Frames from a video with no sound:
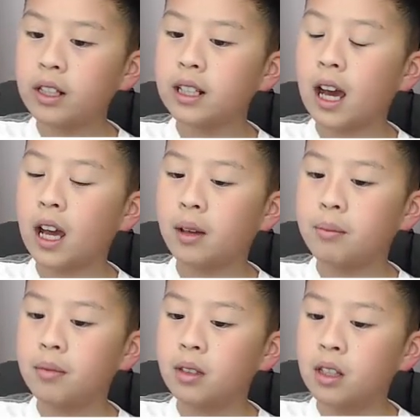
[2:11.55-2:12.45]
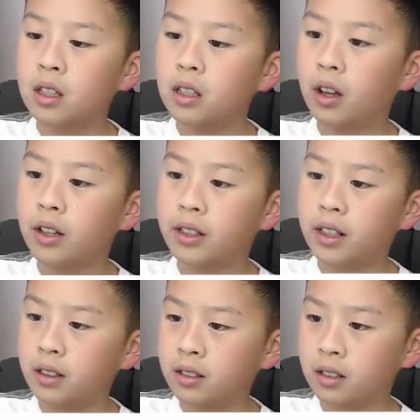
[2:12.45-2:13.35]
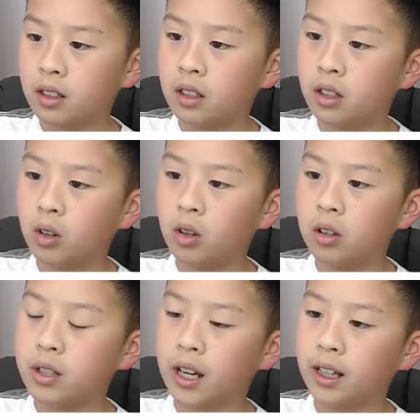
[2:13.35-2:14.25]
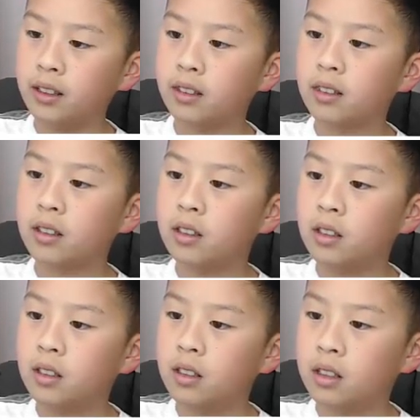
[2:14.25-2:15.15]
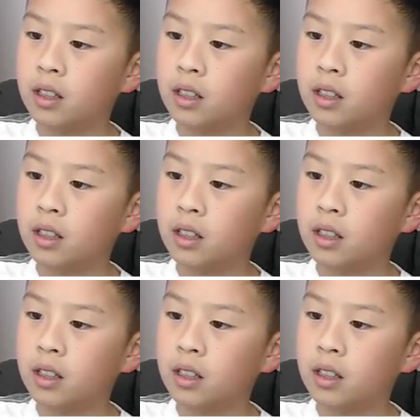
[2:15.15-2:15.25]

Every time the disk rotates,